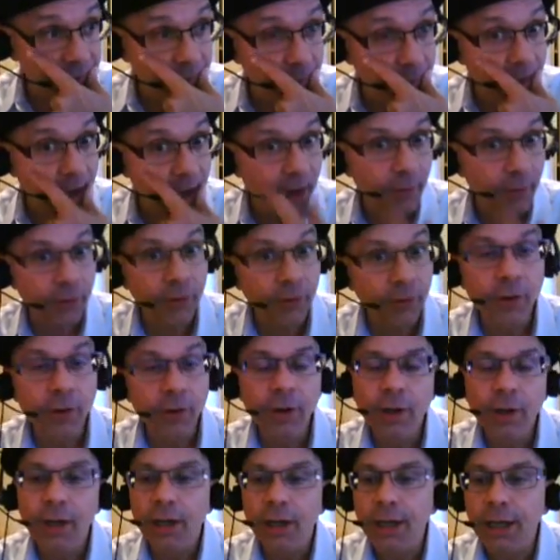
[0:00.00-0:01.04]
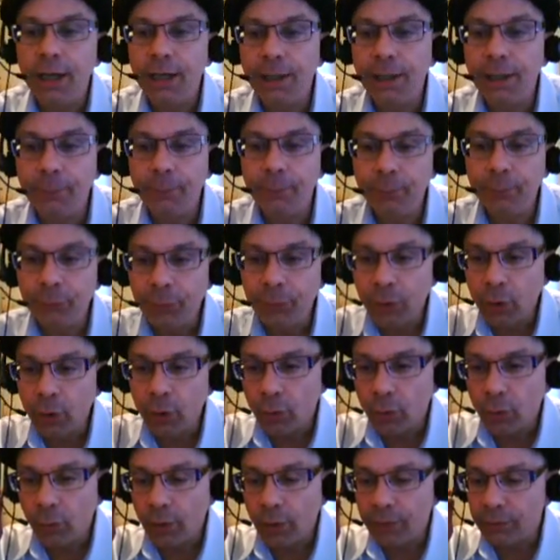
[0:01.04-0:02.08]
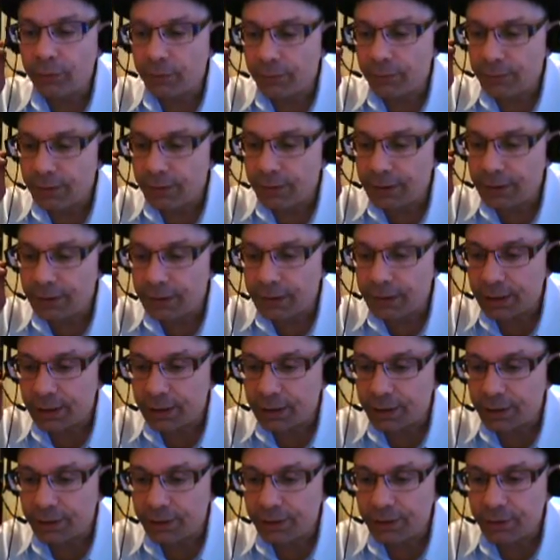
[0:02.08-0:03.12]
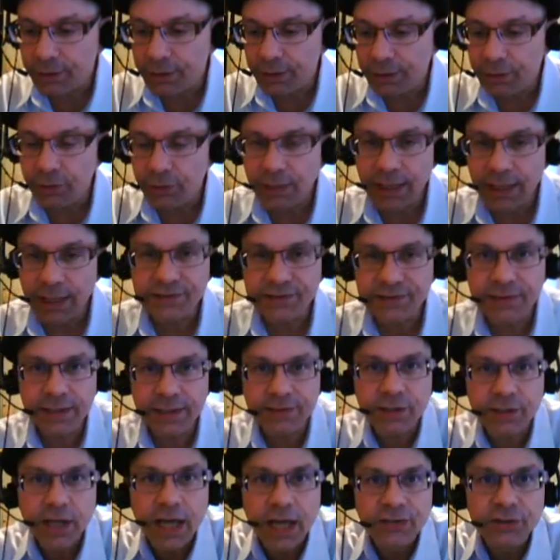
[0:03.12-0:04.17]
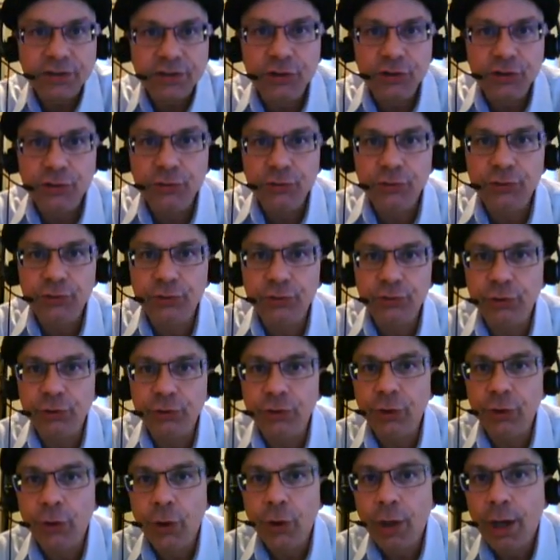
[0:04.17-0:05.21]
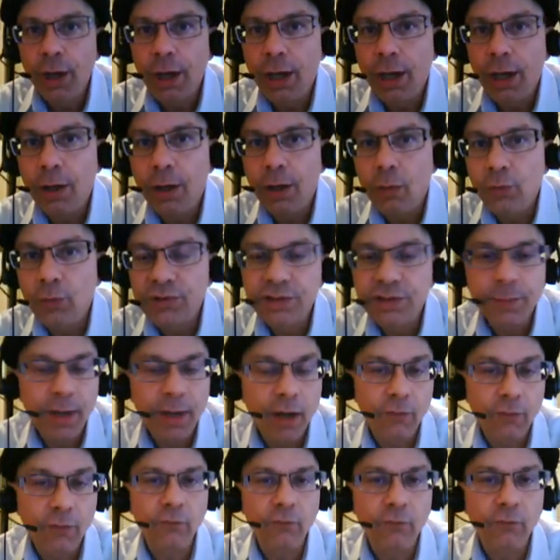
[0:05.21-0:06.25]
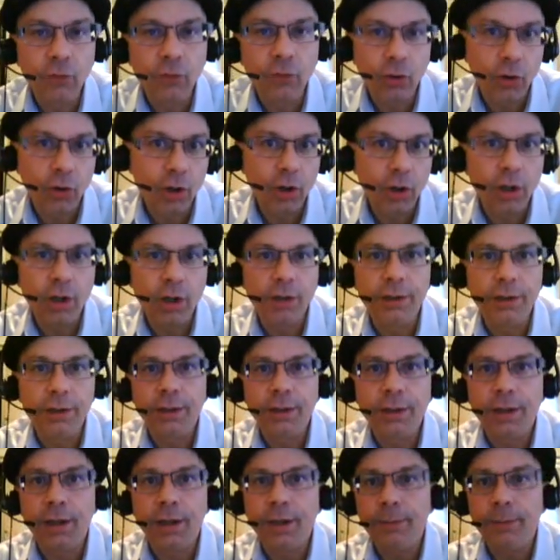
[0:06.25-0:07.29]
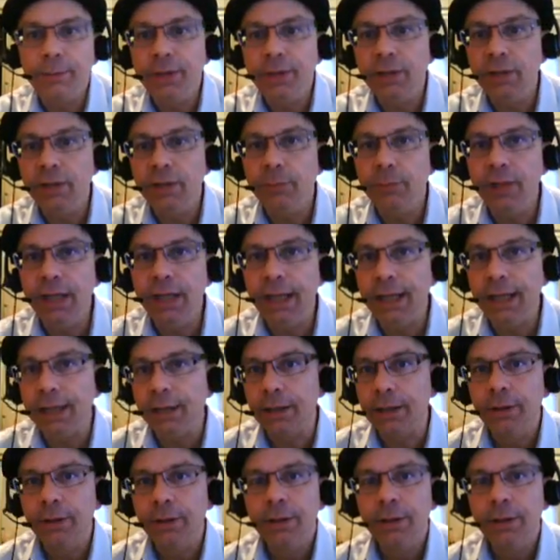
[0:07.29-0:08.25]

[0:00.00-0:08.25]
about whether the United States Constitution was somehow flawed in the beginning.